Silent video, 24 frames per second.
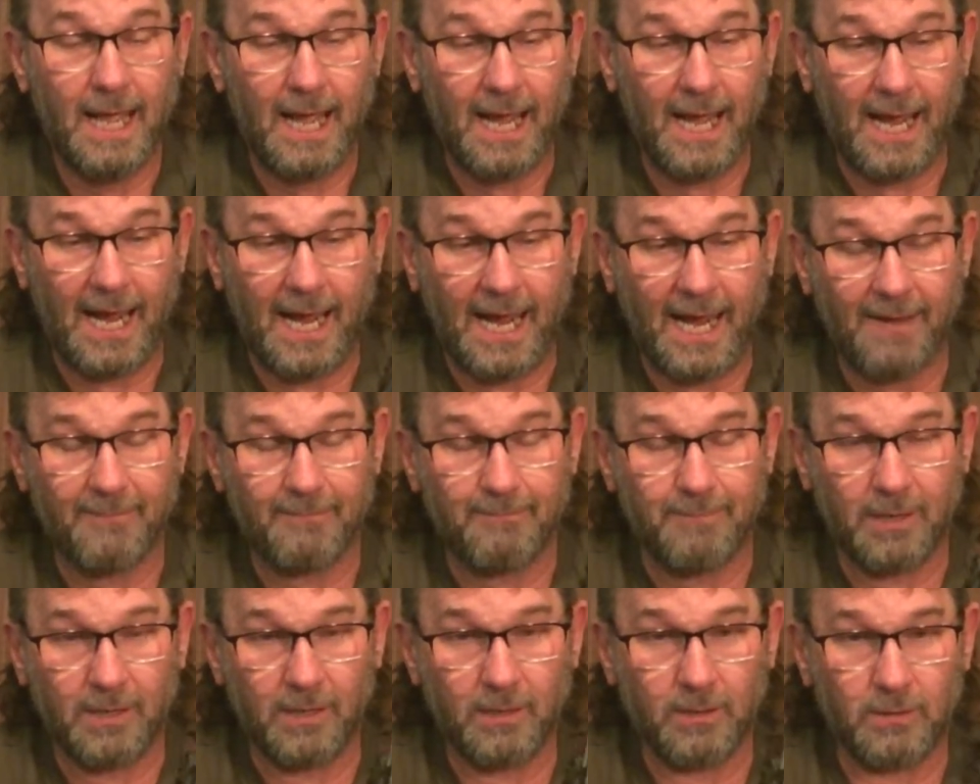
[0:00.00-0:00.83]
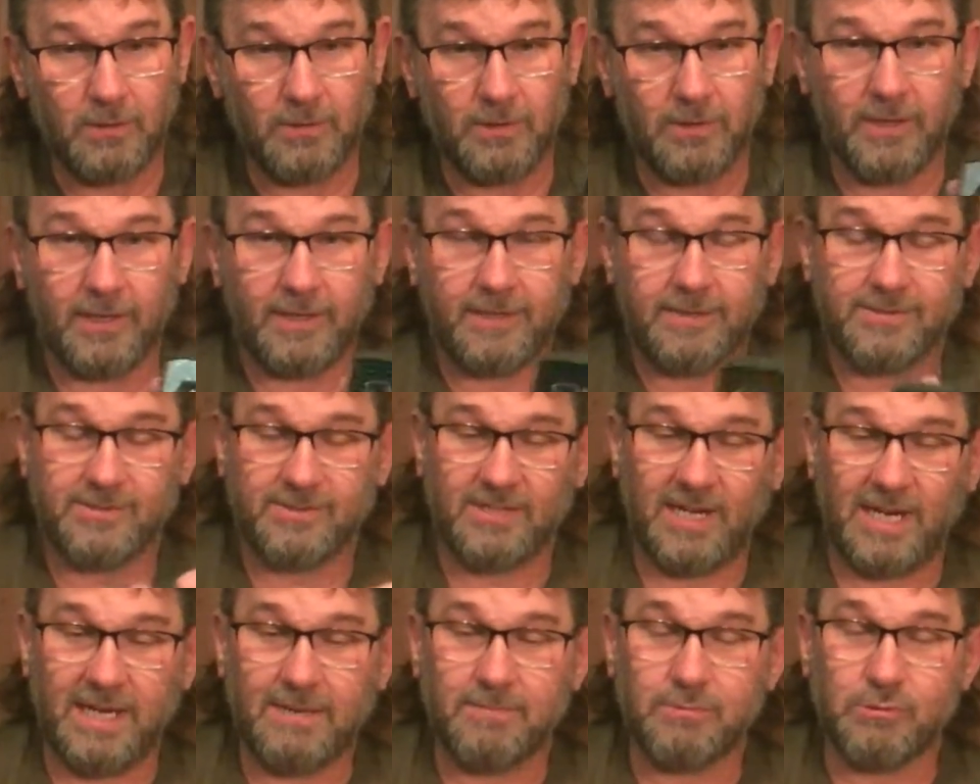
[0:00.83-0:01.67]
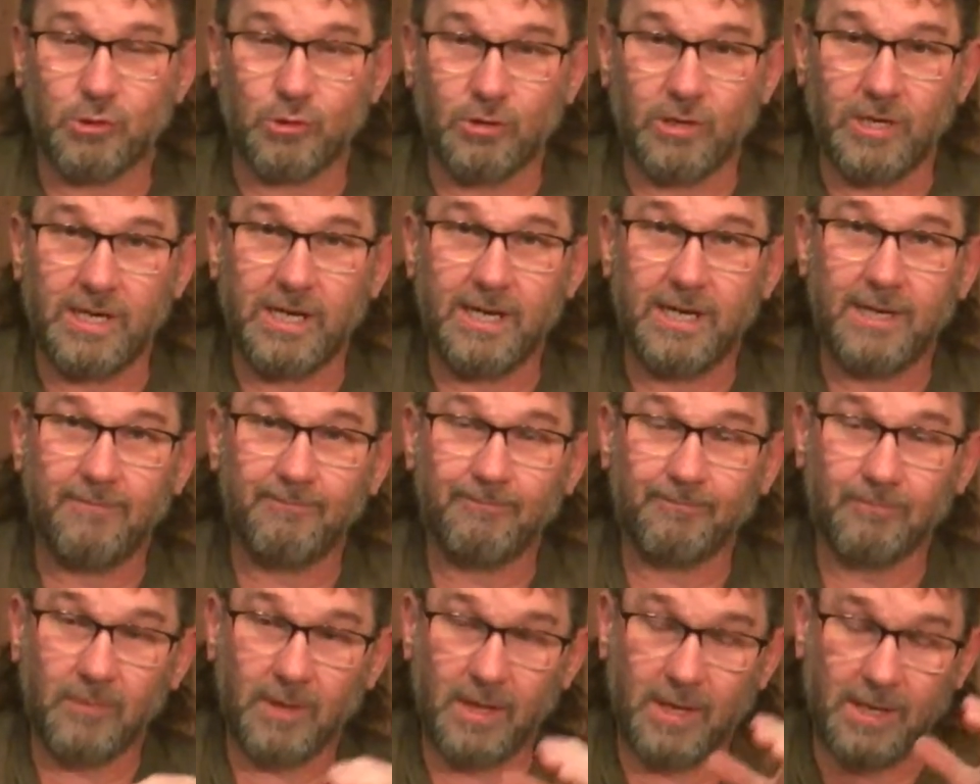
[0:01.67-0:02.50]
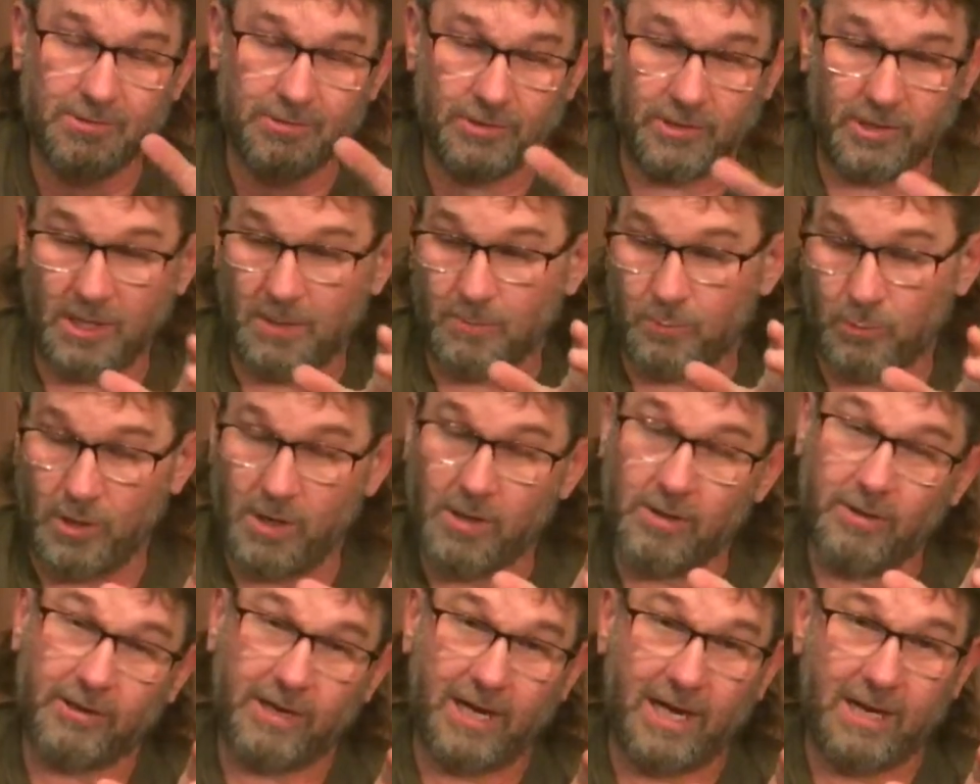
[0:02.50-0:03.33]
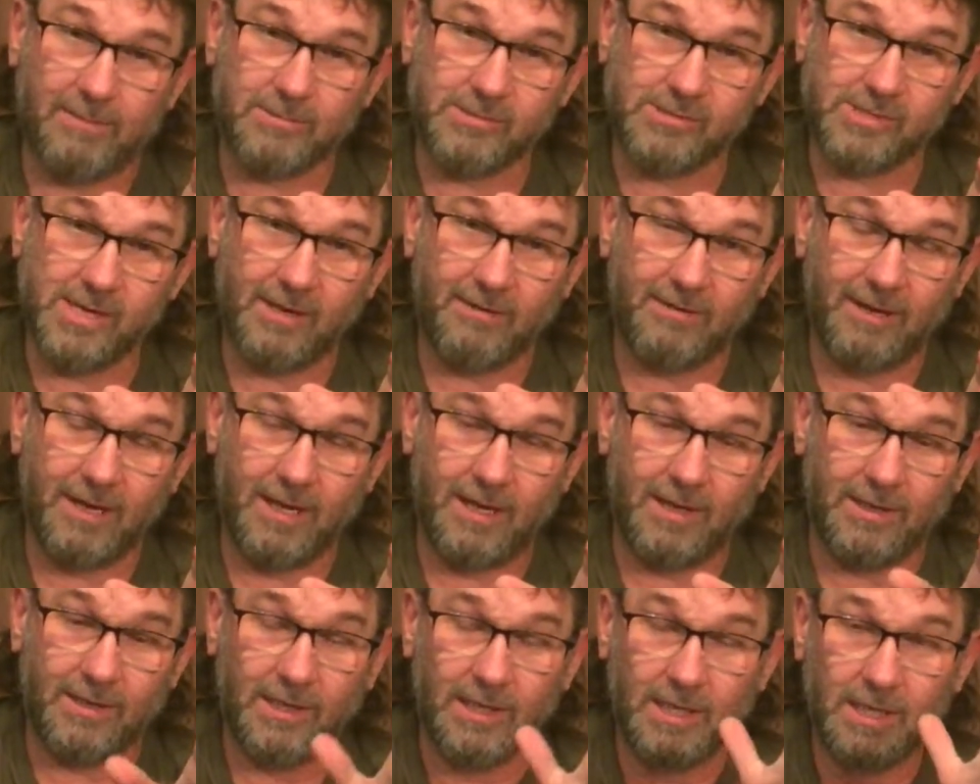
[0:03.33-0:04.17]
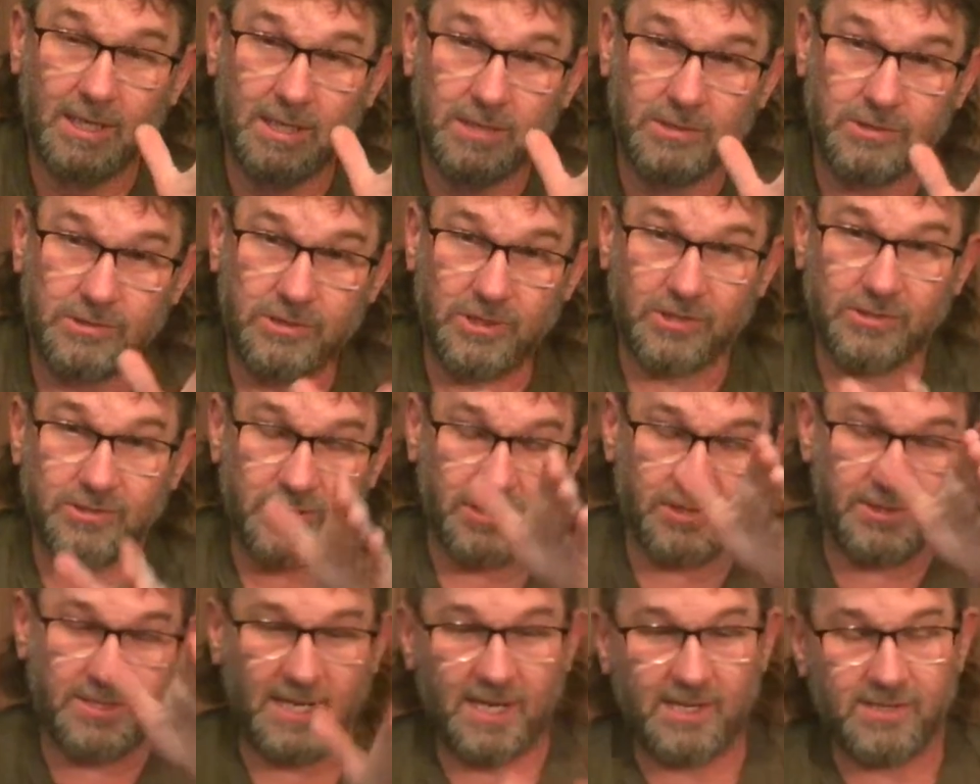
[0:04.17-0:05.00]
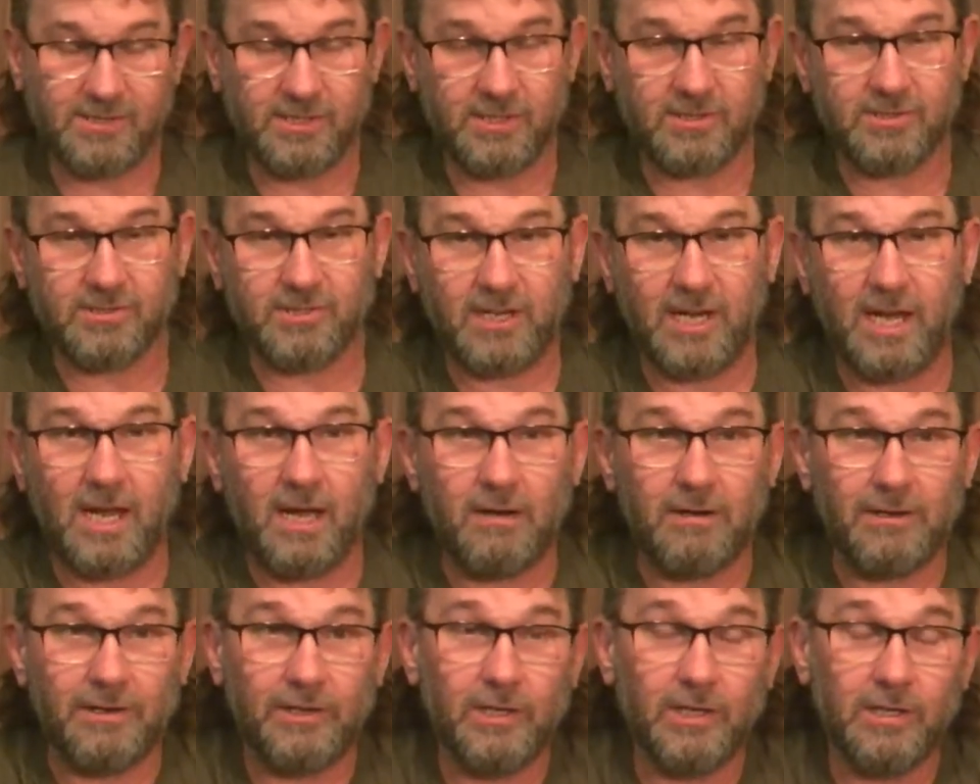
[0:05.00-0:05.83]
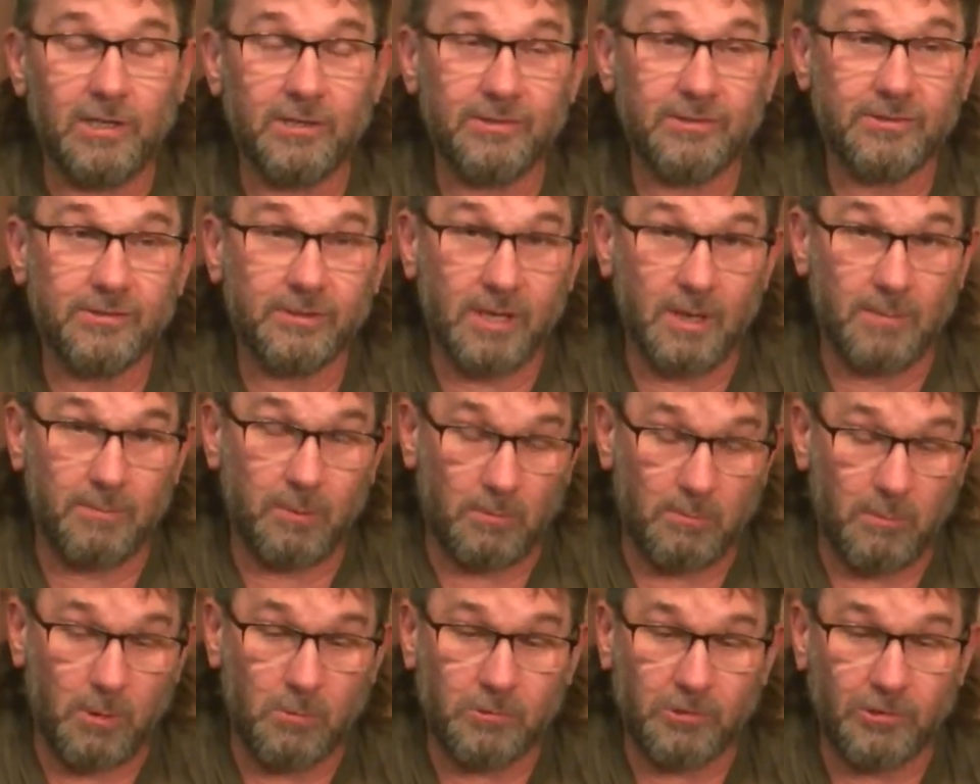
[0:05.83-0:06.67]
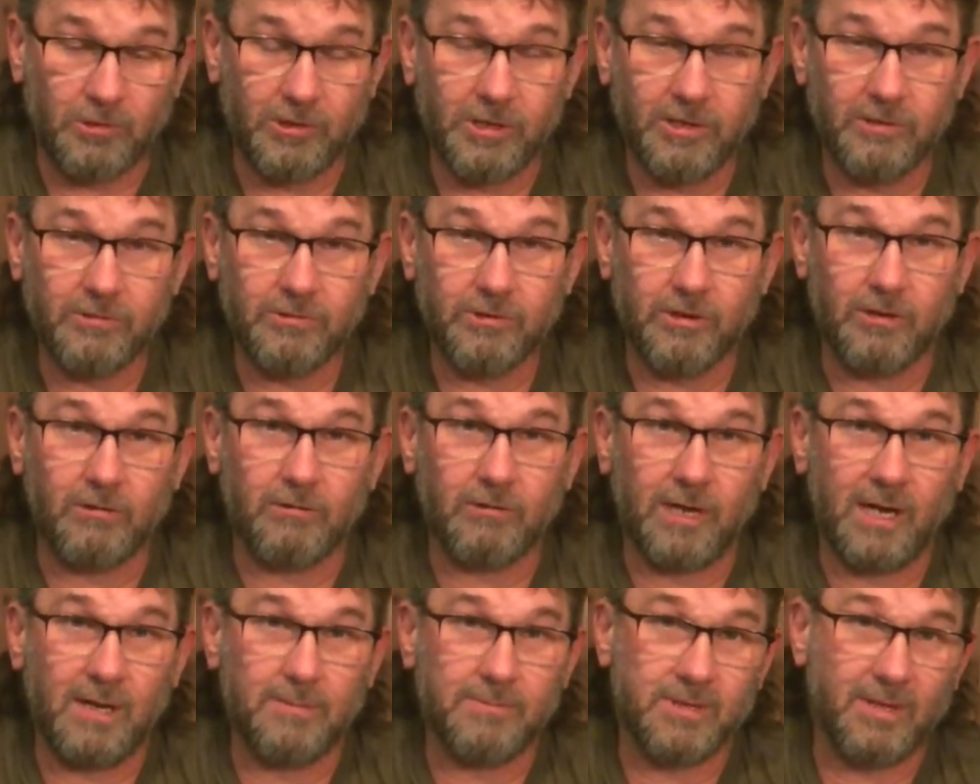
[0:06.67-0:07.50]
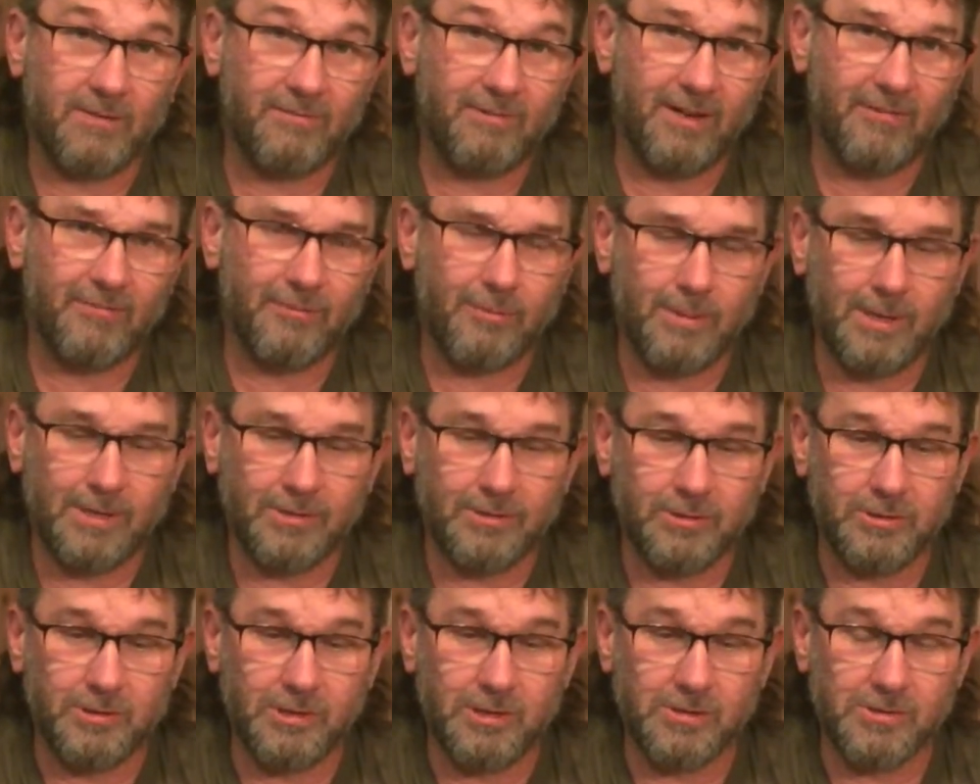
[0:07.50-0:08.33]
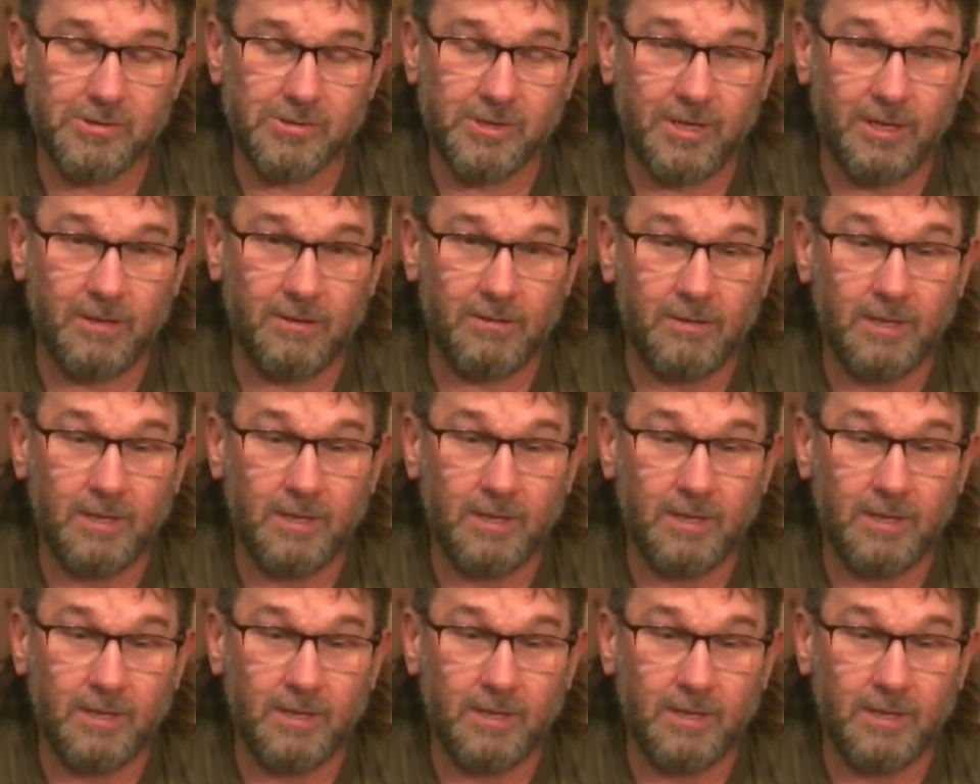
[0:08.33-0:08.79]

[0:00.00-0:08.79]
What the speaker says: I have put it on the same tree as a couple other cameras I got just to test it, see how it does. A couple more trail cams I've had for about 2 years now.